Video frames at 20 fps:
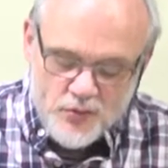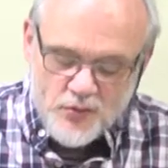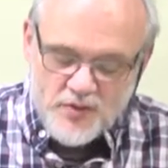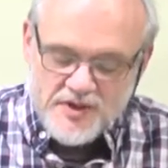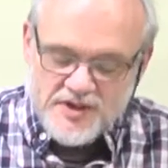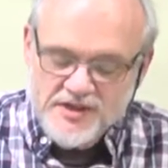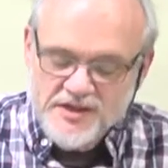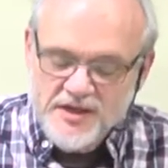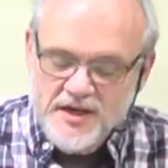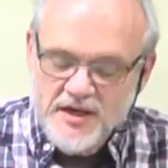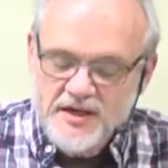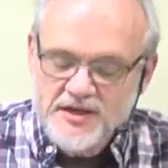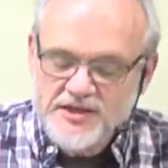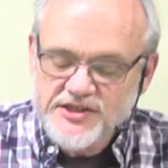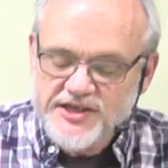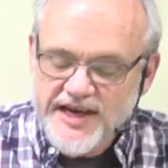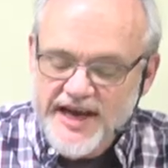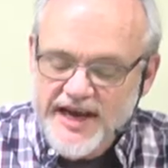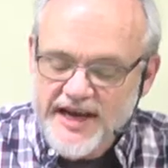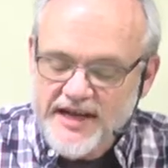was
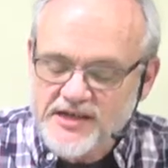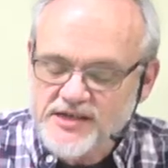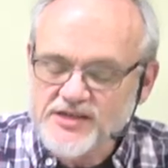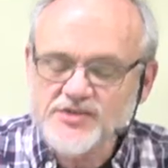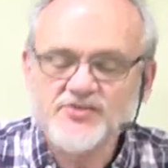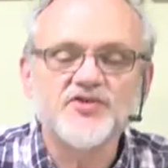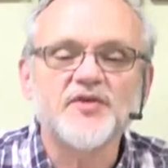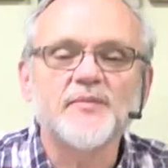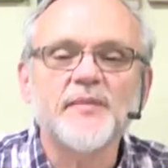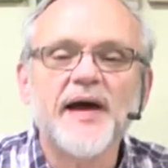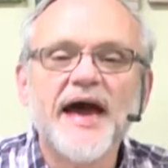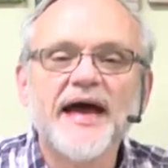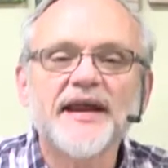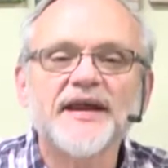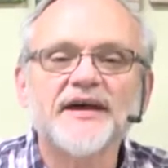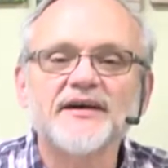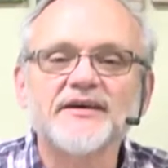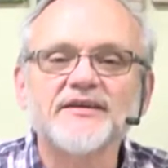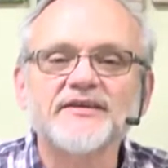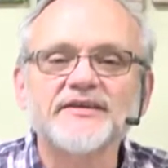changed
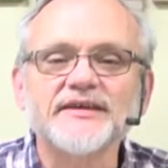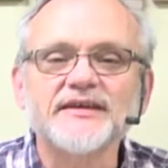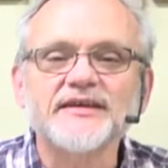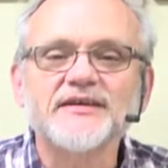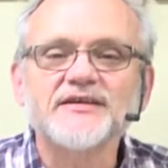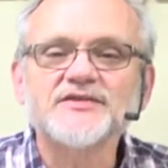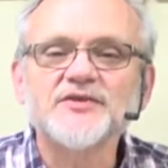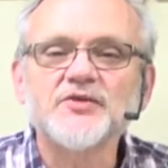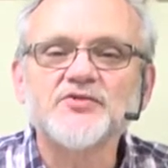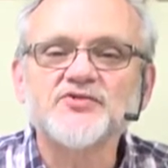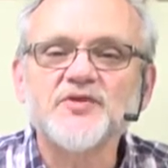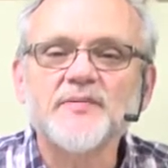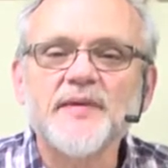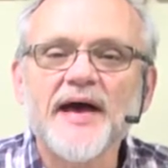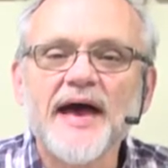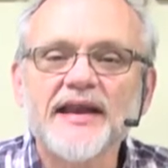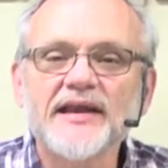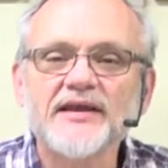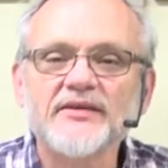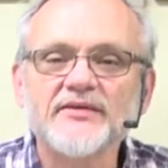dramatically, so
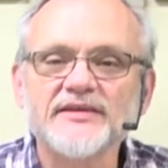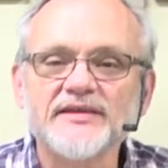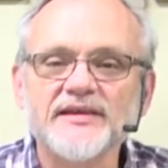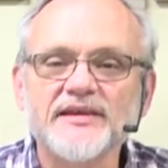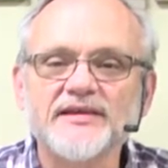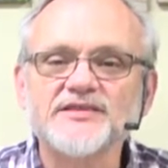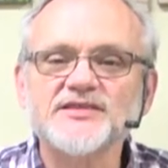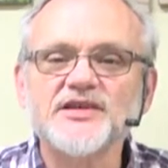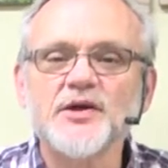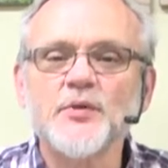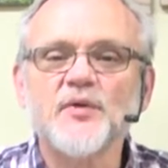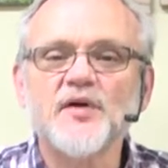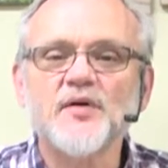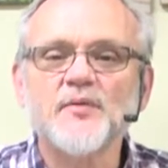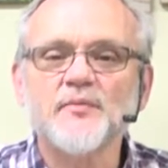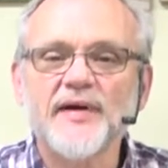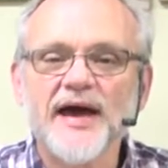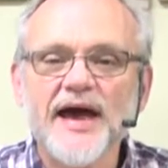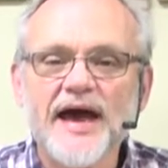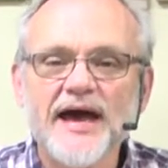dramatically that she
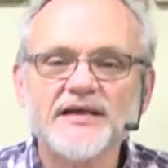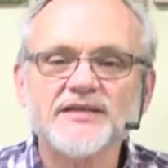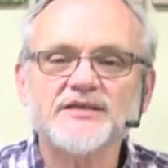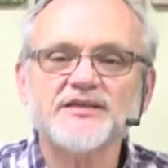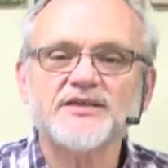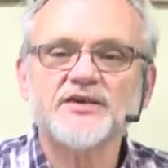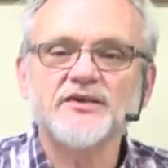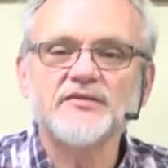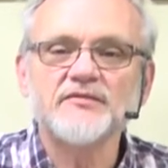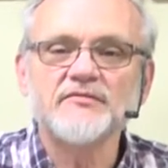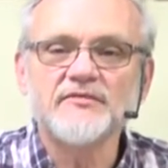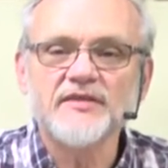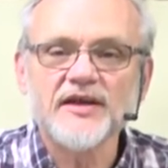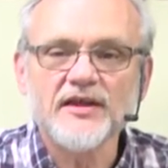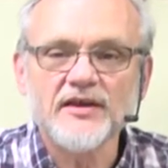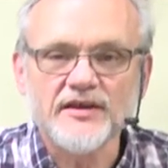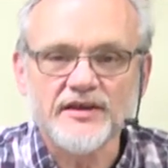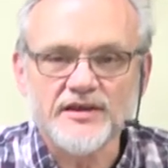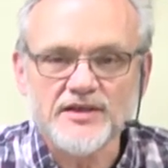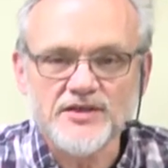went back to her
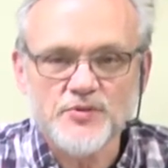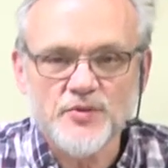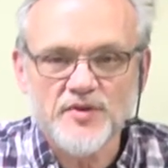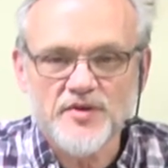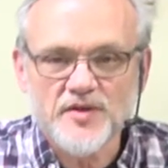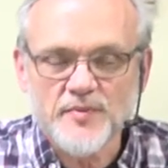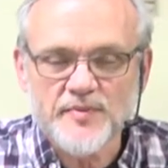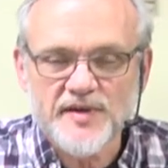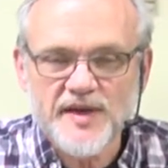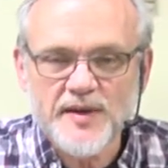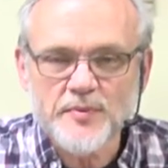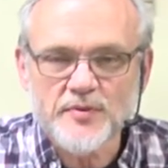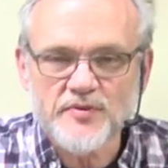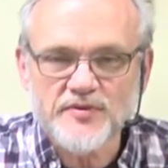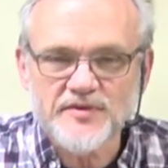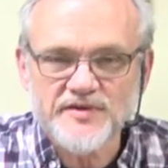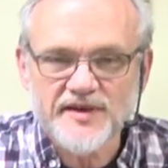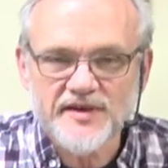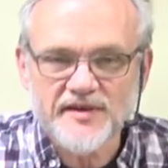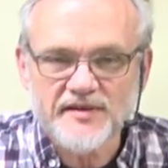village where the
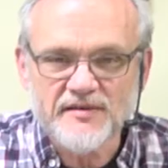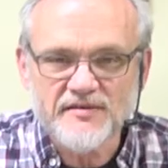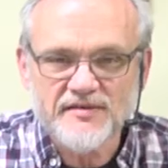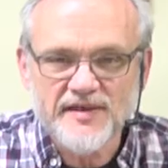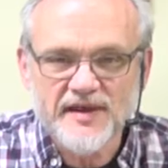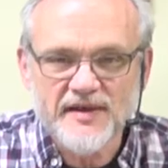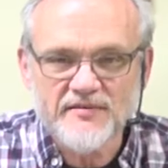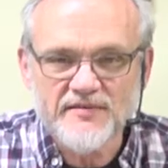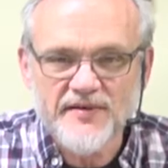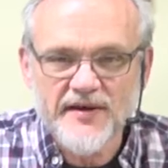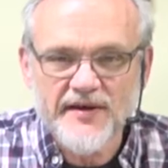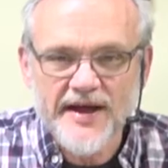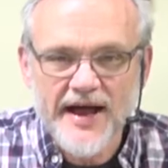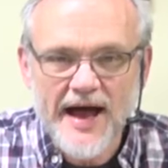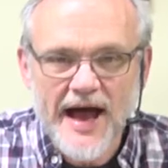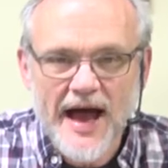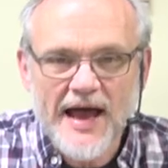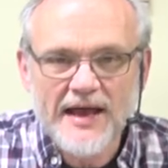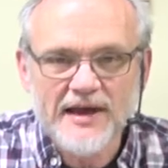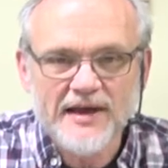people didn't think very
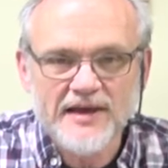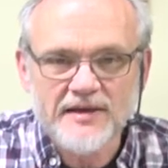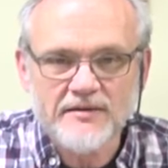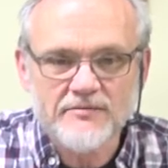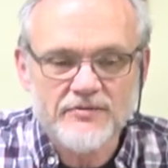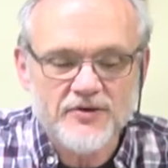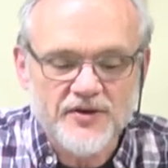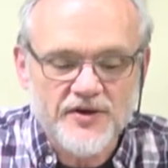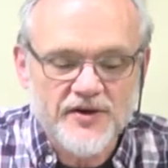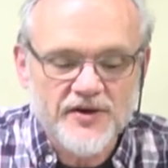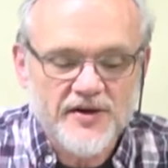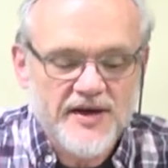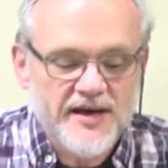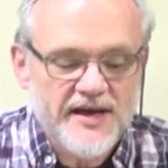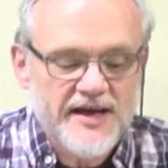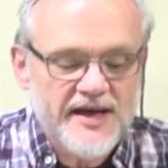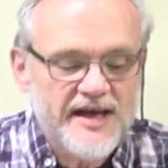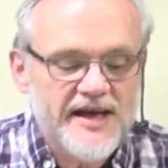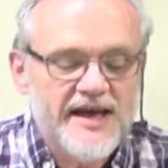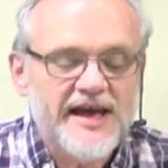highly of her,
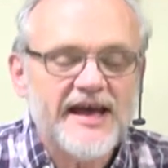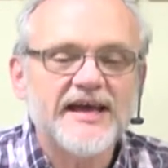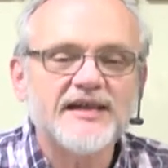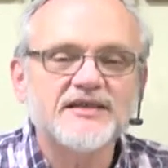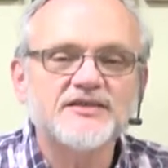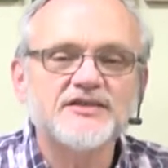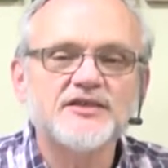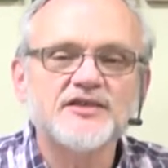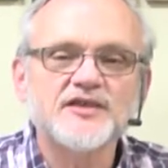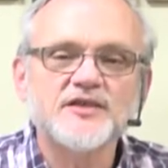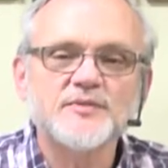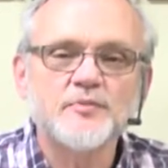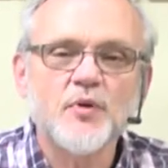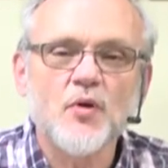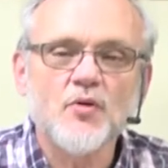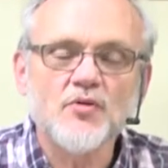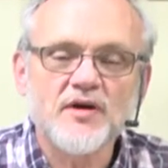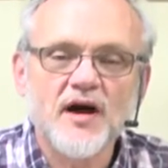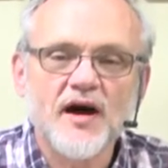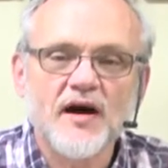and she
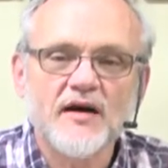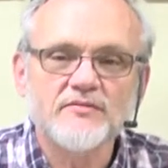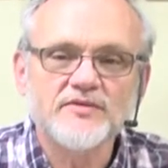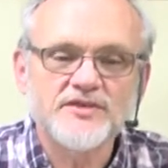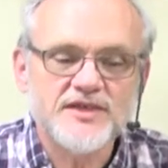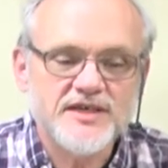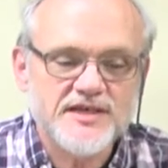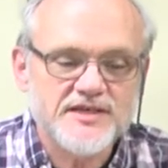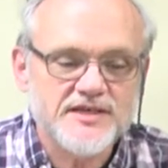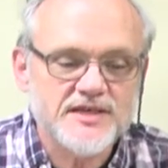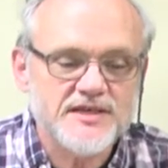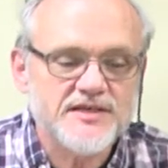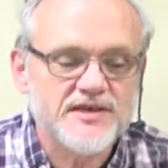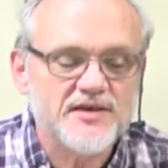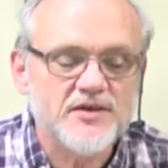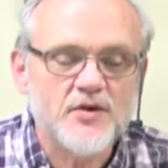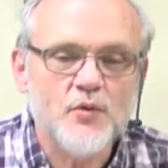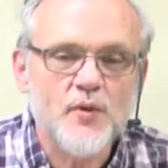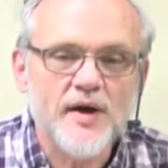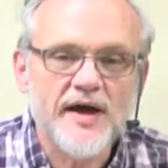spoke of Jesus
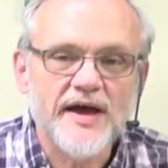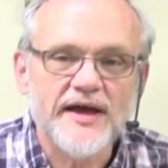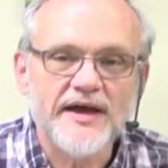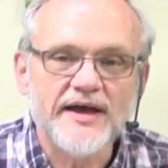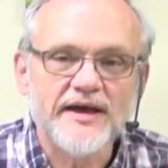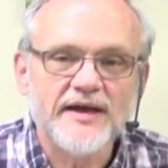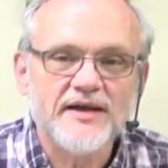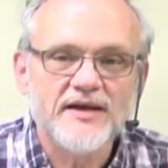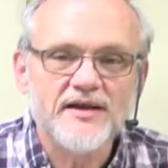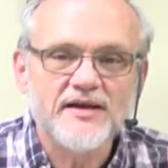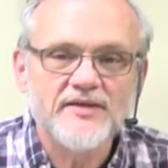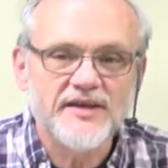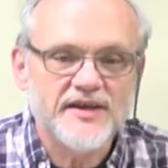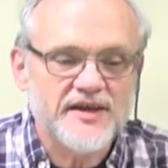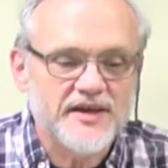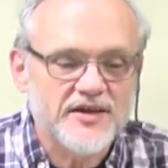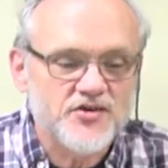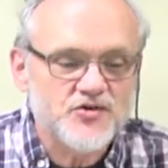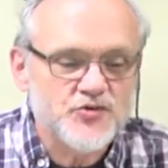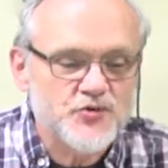in a way
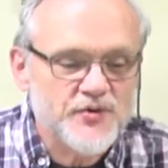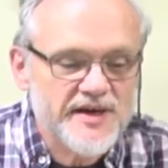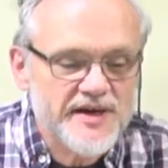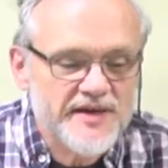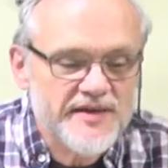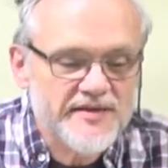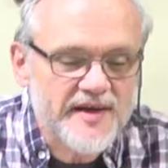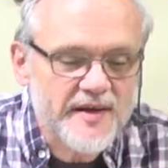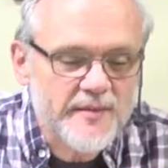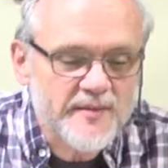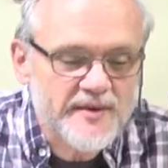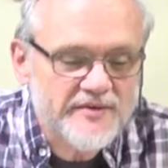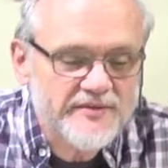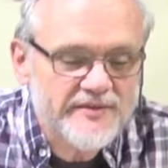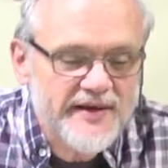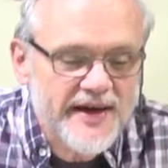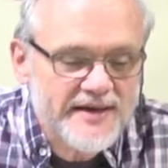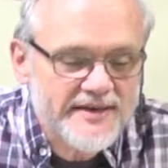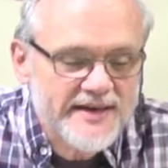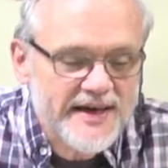that intrigued them. In
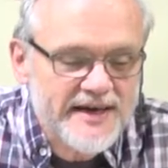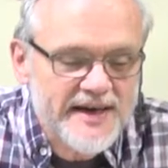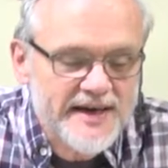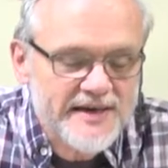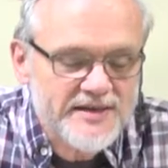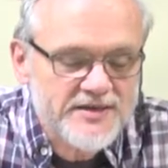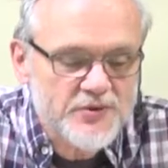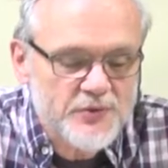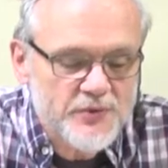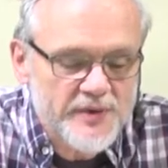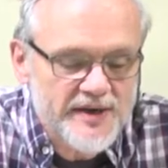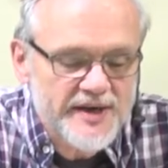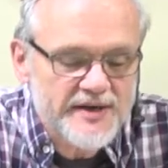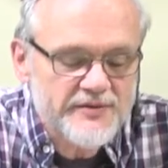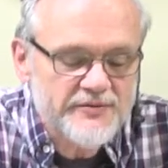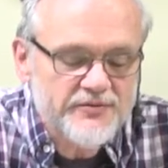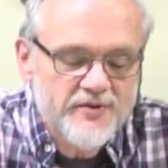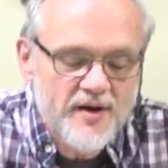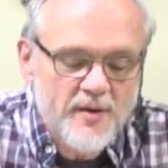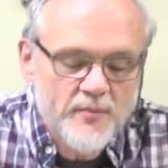fact, I'd like to
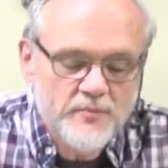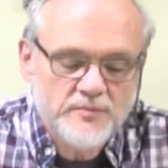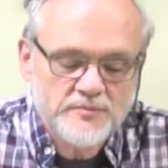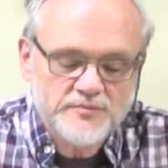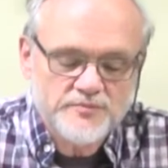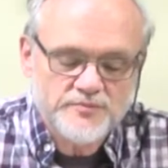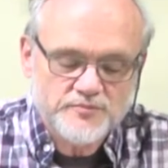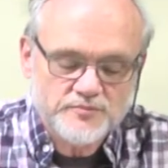read from